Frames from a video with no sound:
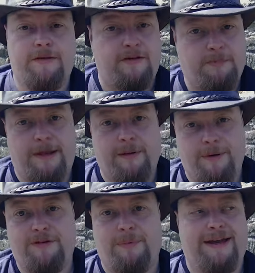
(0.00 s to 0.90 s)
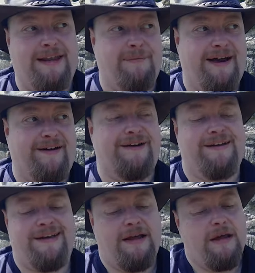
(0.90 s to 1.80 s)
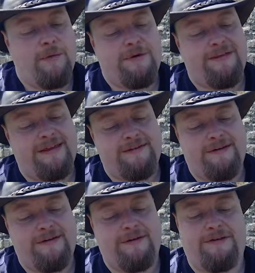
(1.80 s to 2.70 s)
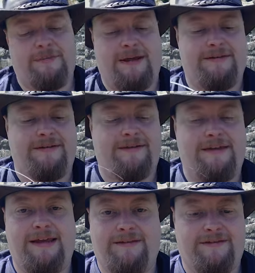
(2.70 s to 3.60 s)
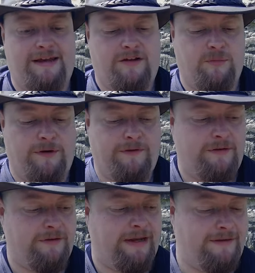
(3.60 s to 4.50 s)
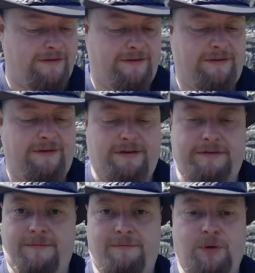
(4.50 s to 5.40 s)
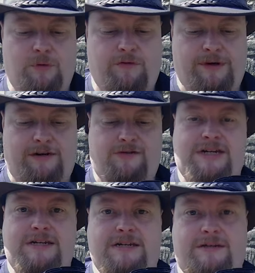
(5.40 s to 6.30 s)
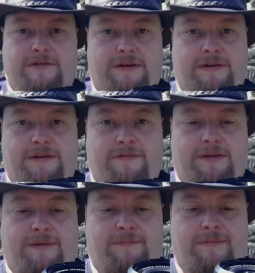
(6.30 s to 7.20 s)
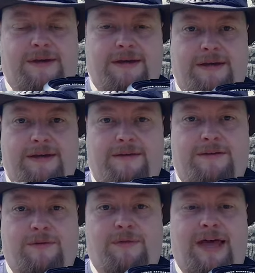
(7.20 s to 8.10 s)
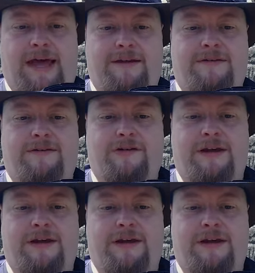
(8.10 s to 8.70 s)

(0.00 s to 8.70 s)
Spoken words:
despite the motorbike in the background, one of the things I did notice about this is that it's one of those lenses that doesn't move when you change it. So if I do that to